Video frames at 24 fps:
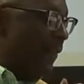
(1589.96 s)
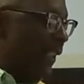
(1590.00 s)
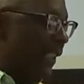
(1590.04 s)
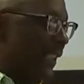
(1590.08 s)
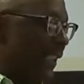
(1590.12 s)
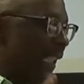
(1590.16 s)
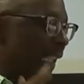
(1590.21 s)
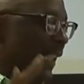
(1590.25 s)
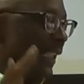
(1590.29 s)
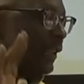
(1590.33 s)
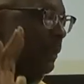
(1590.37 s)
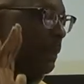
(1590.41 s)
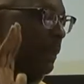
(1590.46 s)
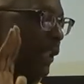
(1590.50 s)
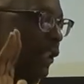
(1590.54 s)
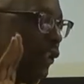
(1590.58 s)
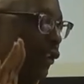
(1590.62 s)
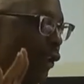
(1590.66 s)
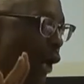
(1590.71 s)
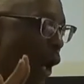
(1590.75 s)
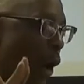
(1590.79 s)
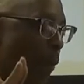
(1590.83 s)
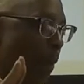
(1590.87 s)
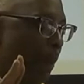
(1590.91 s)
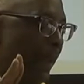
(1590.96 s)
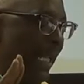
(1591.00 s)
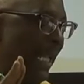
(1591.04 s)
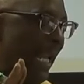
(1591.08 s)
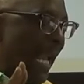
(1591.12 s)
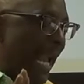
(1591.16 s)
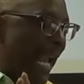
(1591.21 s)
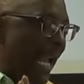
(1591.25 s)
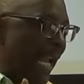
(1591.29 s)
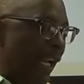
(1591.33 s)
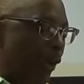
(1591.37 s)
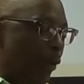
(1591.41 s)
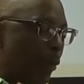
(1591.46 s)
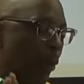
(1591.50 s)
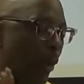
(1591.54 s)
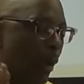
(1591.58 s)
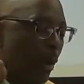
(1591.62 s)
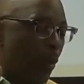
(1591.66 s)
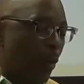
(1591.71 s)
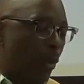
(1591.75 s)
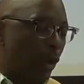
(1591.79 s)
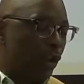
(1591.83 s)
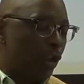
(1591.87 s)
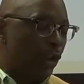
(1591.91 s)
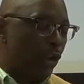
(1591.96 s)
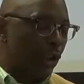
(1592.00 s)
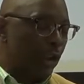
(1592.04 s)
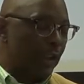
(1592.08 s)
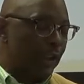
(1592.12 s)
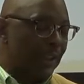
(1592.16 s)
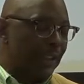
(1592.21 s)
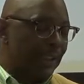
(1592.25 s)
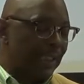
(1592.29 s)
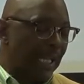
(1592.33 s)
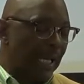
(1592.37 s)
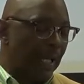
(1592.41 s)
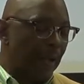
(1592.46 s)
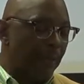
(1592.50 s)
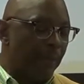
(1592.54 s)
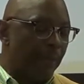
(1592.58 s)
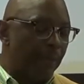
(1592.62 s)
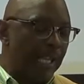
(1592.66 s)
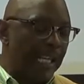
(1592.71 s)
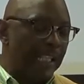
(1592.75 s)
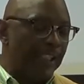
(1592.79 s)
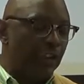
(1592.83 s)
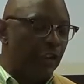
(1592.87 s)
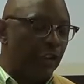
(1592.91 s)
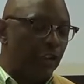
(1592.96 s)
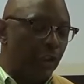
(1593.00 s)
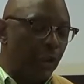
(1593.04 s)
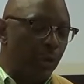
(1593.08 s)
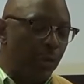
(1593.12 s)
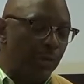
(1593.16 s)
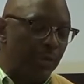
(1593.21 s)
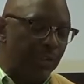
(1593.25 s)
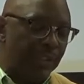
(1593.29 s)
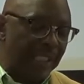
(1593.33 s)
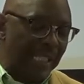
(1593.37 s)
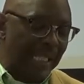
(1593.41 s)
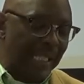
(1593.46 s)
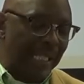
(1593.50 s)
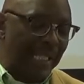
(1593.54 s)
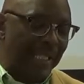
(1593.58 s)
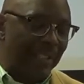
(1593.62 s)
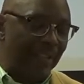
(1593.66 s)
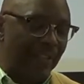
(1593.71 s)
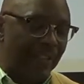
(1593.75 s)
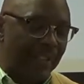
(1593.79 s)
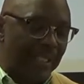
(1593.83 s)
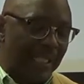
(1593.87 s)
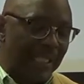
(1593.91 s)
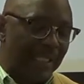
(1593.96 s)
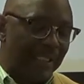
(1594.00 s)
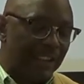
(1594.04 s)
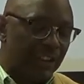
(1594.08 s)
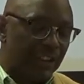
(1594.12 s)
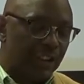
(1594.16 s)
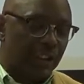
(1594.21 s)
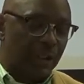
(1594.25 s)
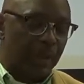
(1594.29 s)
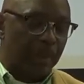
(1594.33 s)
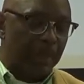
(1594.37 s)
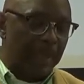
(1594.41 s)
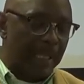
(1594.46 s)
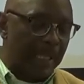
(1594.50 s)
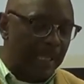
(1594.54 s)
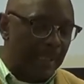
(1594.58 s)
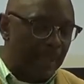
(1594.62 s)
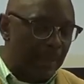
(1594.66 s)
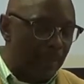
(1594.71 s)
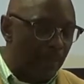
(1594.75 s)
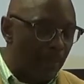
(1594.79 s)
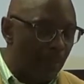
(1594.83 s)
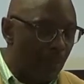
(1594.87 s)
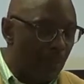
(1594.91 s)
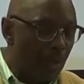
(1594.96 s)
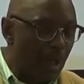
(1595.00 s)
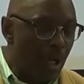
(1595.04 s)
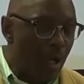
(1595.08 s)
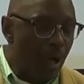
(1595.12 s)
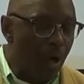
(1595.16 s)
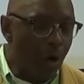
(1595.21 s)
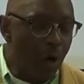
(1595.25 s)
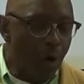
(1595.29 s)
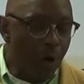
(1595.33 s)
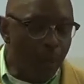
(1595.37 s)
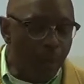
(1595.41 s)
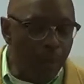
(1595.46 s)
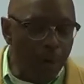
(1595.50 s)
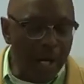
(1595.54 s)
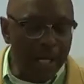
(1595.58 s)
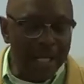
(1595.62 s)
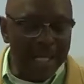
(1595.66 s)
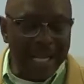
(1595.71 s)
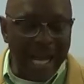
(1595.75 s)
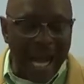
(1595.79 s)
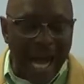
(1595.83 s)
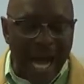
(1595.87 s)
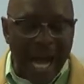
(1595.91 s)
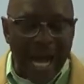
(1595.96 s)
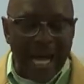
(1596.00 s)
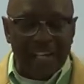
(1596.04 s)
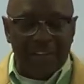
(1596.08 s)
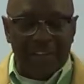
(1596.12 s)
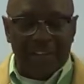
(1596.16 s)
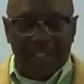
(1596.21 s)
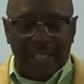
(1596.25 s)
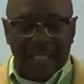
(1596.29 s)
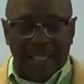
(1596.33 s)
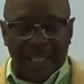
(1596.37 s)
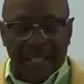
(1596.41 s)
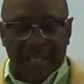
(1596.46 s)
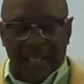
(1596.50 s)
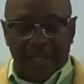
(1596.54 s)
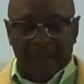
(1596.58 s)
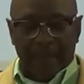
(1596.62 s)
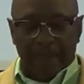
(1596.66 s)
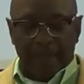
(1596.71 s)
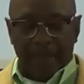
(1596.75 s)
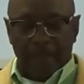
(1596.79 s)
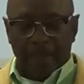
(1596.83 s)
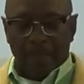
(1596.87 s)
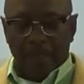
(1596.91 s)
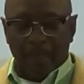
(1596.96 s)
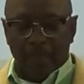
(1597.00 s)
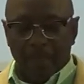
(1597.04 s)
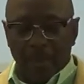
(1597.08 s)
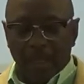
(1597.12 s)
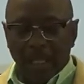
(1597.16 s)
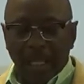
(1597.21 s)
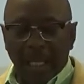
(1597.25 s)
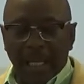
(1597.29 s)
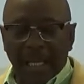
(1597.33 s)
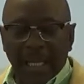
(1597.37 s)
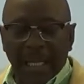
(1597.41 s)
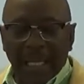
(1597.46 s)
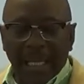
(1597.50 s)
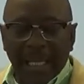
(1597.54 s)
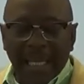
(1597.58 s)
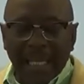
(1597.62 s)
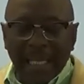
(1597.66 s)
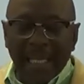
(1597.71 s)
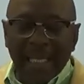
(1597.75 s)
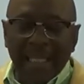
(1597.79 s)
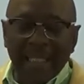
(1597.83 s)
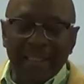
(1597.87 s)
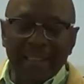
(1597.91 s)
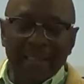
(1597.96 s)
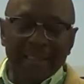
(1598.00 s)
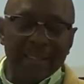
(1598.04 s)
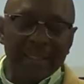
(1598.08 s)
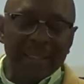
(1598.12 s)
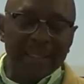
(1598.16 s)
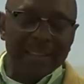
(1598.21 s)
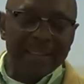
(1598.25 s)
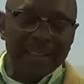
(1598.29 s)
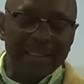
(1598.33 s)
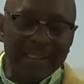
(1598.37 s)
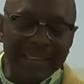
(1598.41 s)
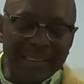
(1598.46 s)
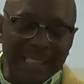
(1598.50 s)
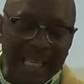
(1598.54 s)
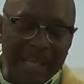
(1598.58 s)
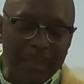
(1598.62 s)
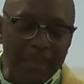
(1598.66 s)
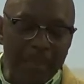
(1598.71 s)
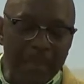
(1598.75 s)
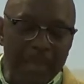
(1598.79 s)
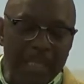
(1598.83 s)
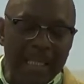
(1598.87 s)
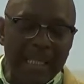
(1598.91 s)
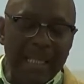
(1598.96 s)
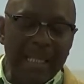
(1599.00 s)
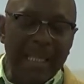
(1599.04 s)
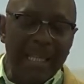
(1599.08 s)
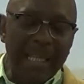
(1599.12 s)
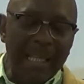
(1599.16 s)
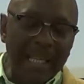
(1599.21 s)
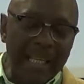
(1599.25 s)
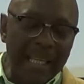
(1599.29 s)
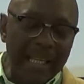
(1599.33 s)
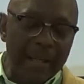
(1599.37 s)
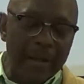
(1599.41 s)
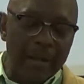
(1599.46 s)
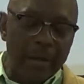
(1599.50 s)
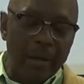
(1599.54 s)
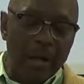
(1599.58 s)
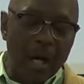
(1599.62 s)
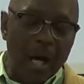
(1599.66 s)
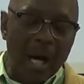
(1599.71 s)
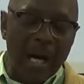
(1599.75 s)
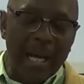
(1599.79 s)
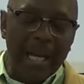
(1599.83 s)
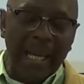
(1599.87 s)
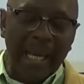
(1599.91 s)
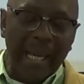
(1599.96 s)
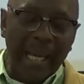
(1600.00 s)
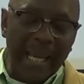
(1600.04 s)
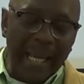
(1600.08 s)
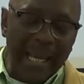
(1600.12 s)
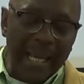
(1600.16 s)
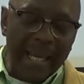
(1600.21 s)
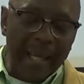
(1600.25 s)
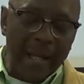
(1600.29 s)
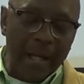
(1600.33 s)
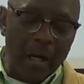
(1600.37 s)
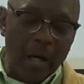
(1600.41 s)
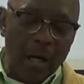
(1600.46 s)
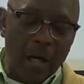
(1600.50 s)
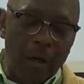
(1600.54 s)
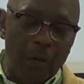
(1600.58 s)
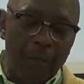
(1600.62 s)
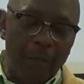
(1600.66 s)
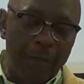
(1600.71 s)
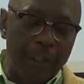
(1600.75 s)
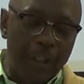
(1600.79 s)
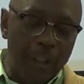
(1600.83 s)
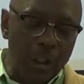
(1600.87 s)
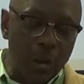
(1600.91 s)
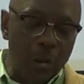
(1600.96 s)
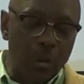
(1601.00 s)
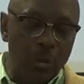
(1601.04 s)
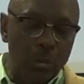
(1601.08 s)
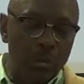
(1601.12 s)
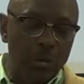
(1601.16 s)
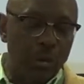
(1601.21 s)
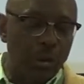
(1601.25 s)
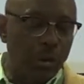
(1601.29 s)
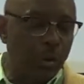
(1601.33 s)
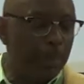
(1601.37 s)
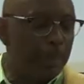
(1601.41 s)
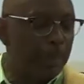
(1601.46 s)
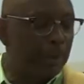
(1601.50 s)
It says, but don't be angry with yourself that you did this to me. For God did. He sent me here ahead of you to